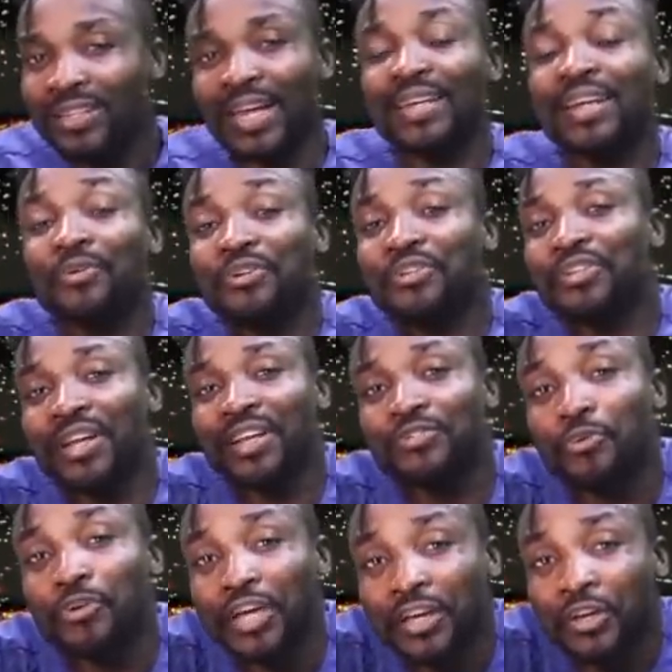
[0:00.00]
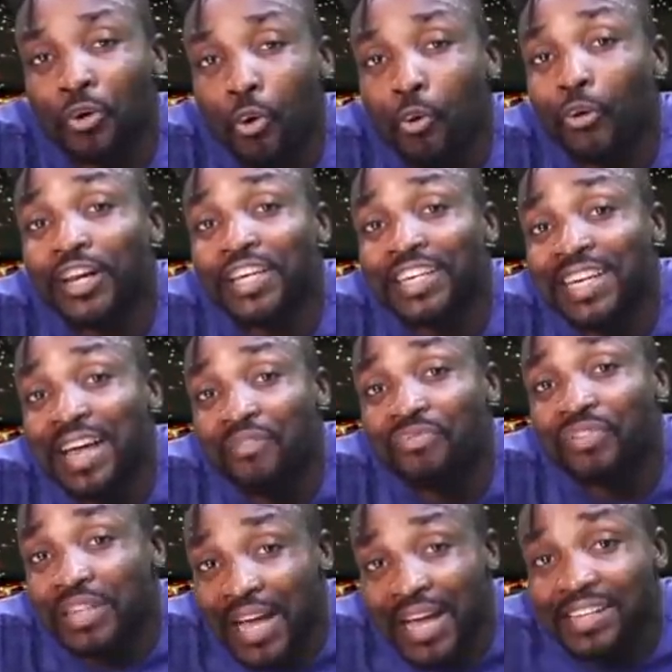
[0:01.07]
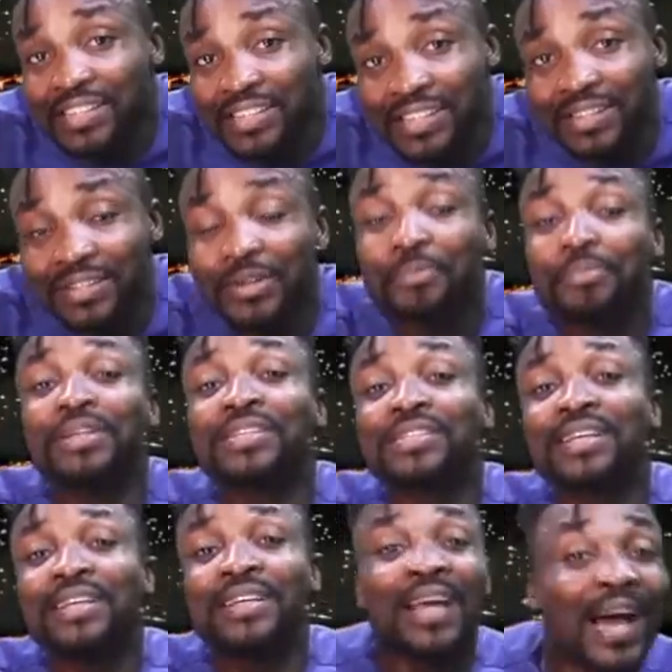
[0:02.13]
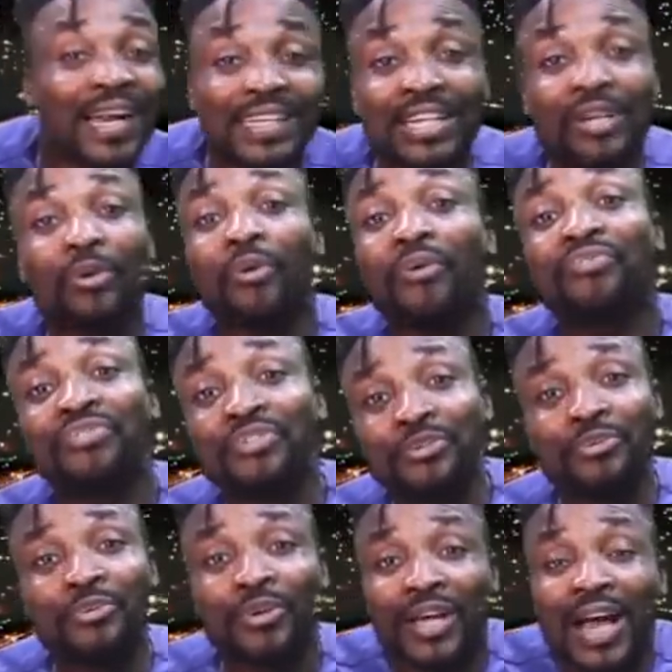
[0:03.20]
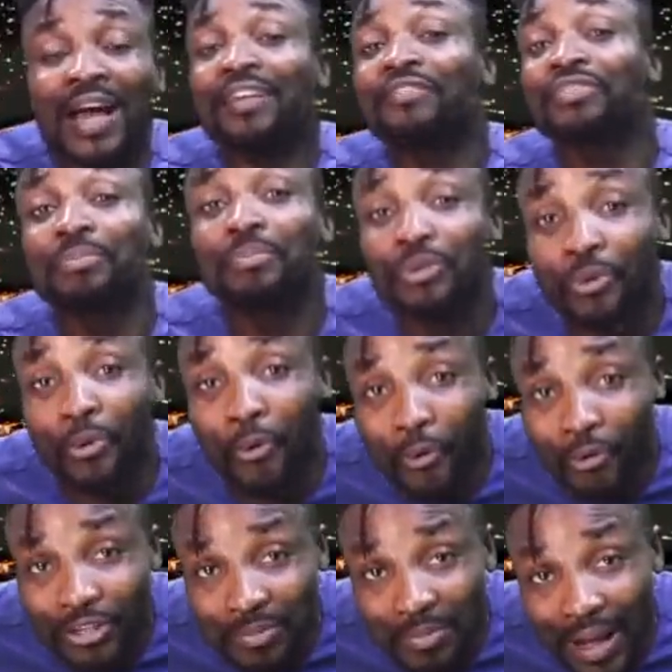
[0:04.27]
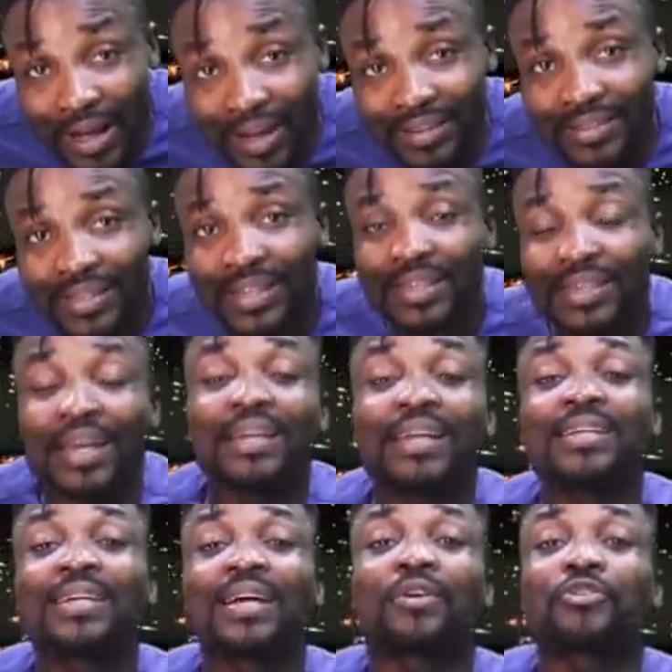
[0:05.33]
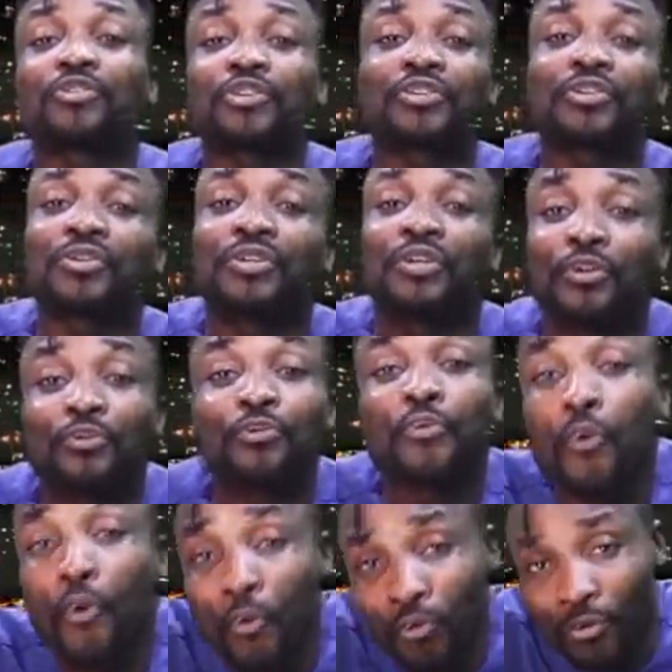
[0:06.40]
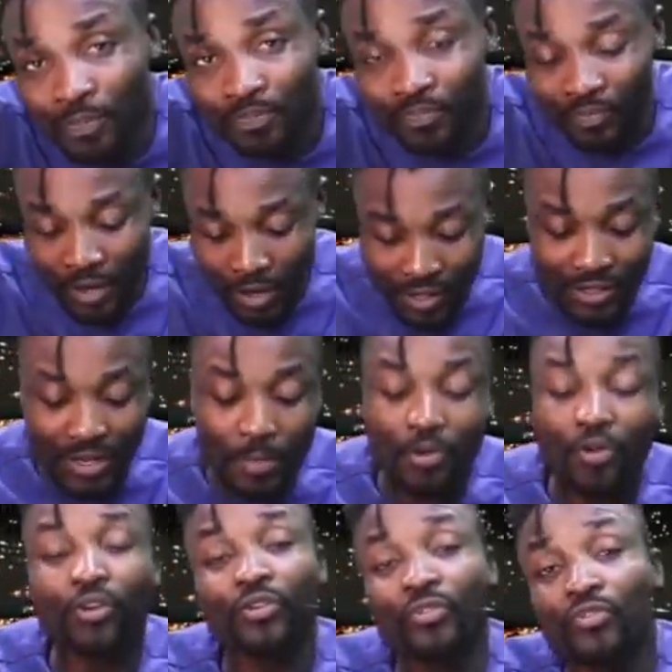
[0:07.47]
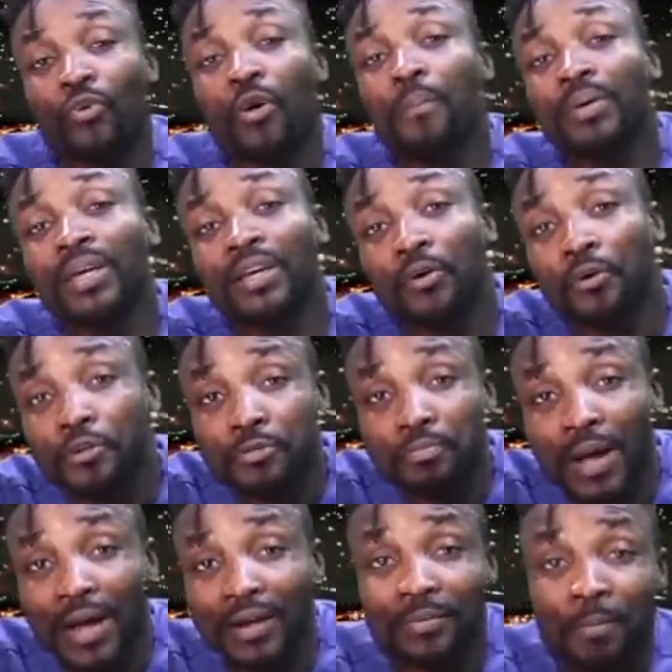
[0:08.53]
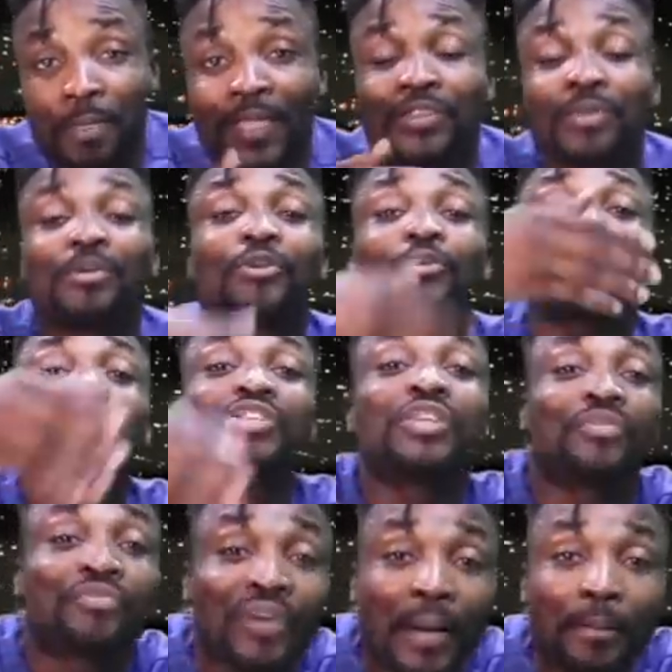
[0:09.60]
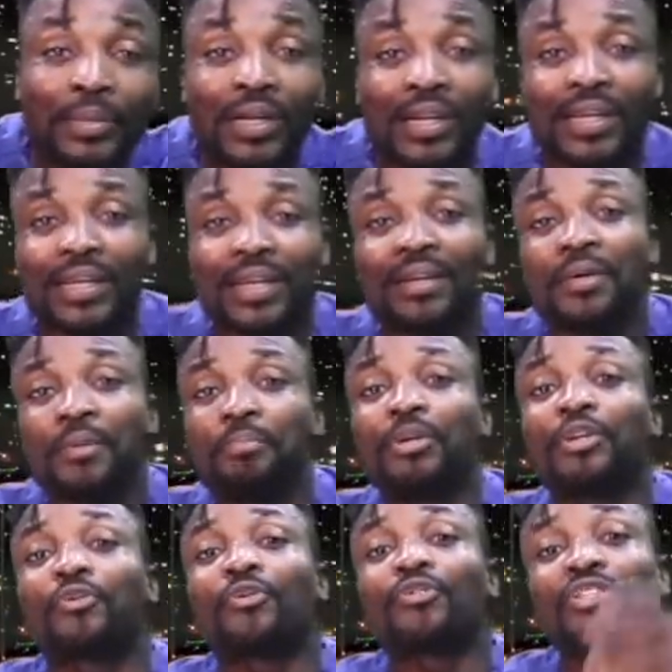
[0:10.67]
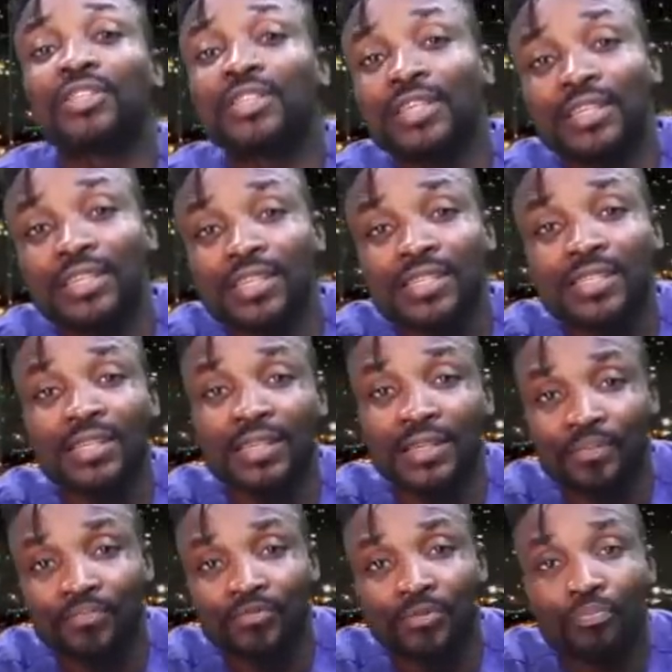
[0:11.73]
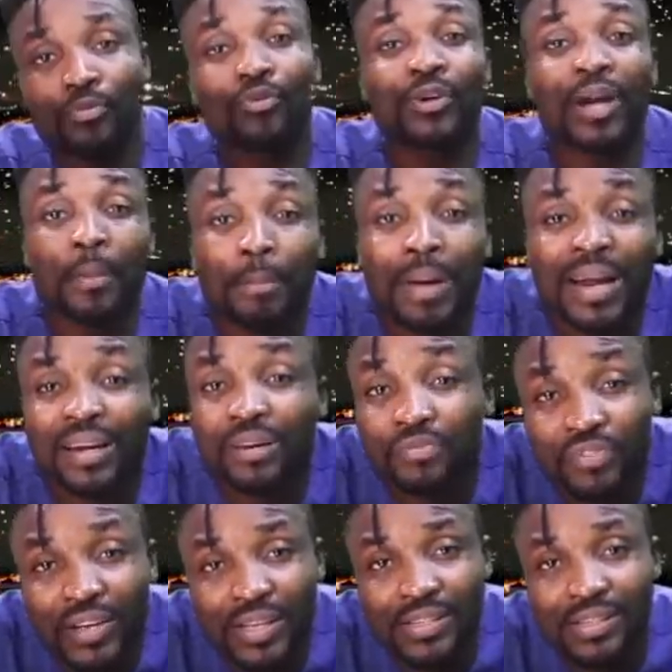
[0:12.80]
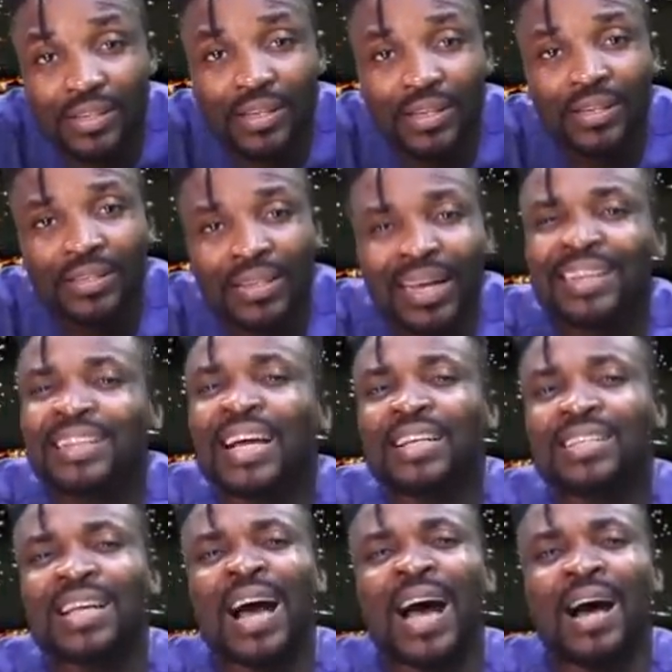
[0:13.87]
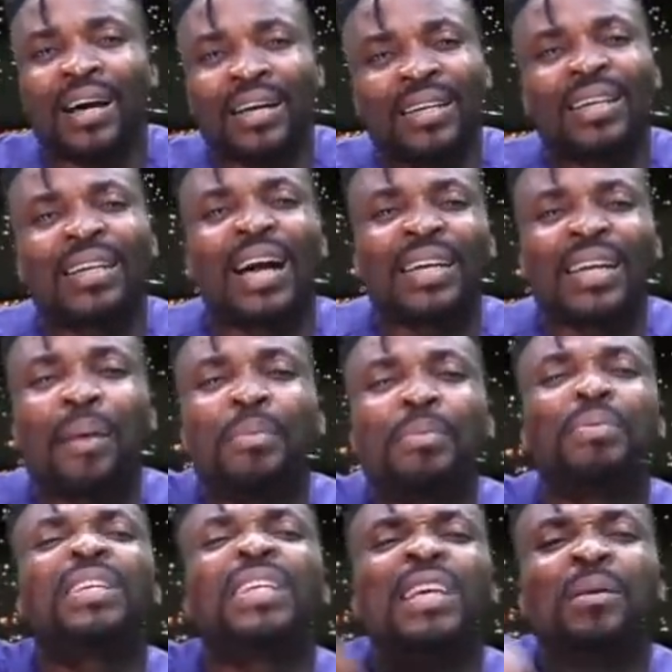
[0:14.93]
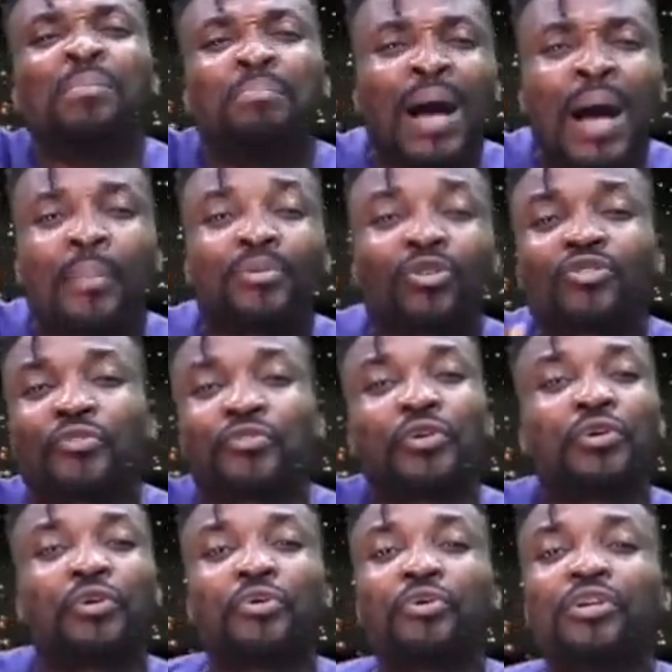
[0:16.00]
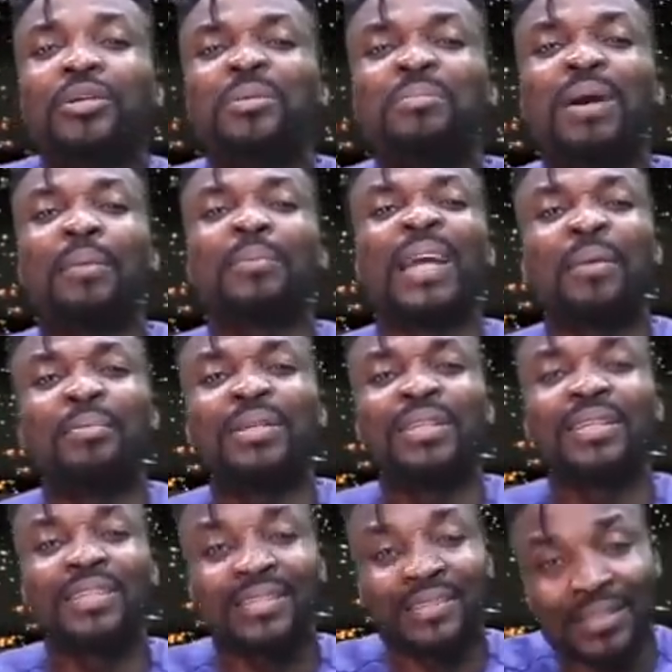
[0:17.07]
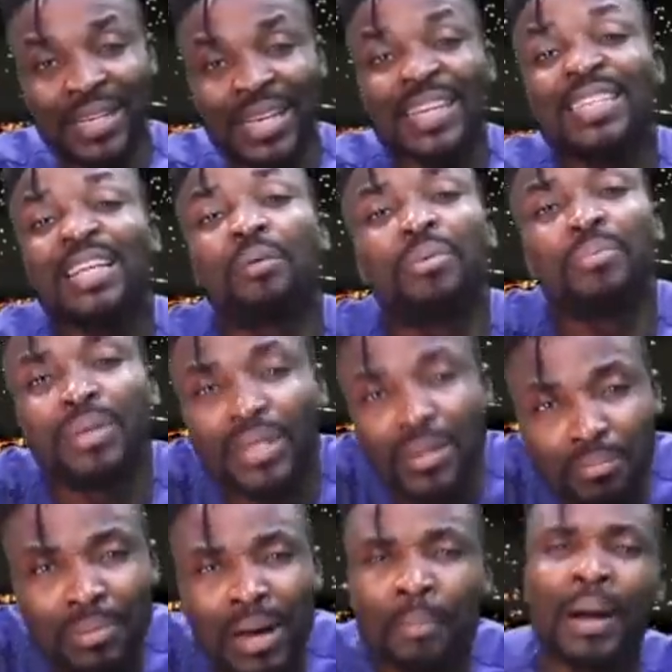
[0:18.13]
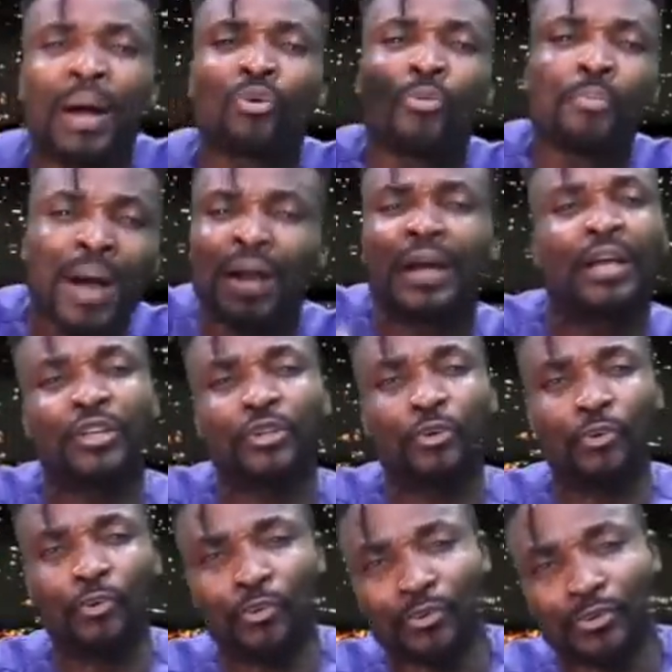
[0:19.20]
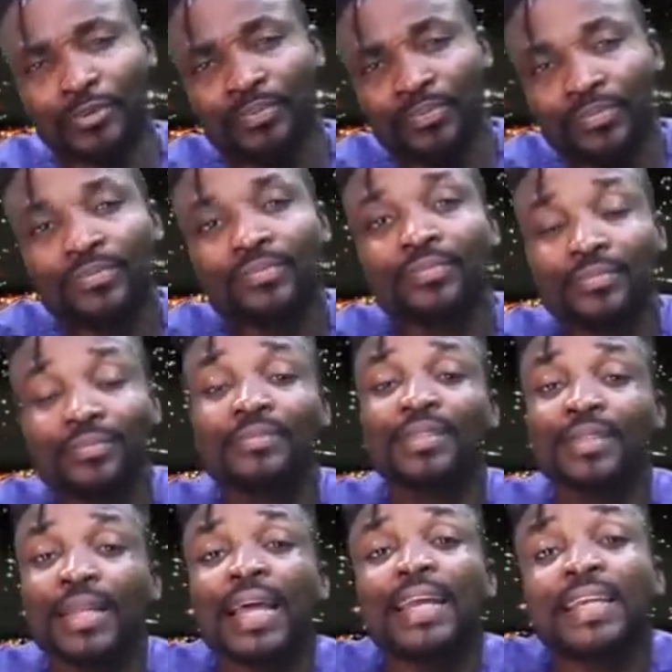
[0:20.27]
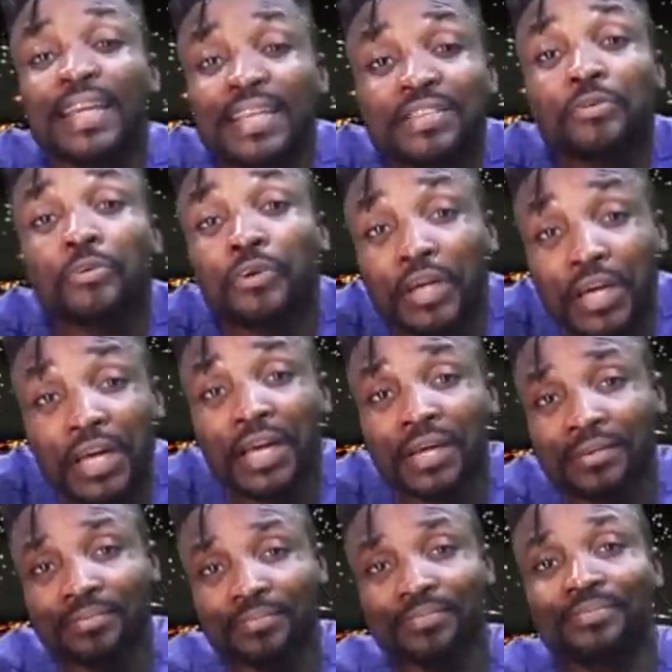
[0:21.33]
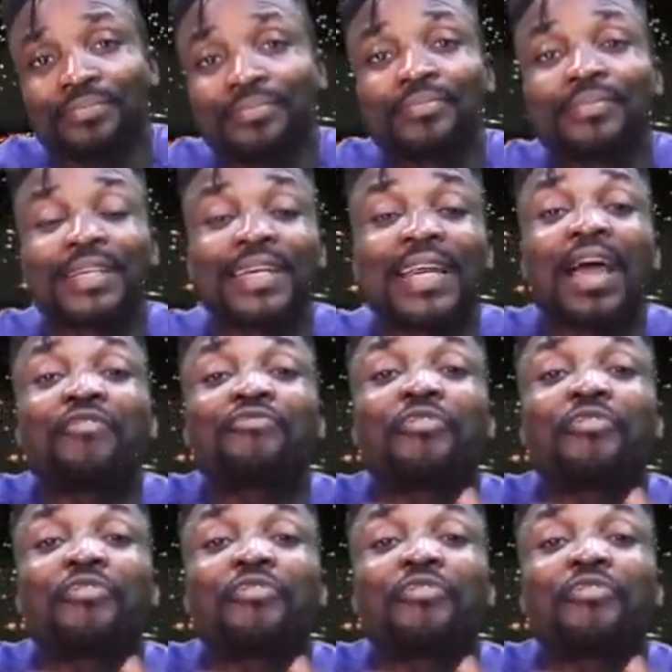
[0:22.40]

Now they call the teacher, okay. What call the name for Nancy? Then he say, I love you. I'll be your horseman. And then the guy goes, no. He say, because if you want to be a horseman, so make you see family, make you see this thing. We're gonna marry first. Now the guy say, ah, now maybe the imam. Those of you who don't know the imam, now maybe this. So now maybe the imam, I go marry you. And the guy say, okay. Now I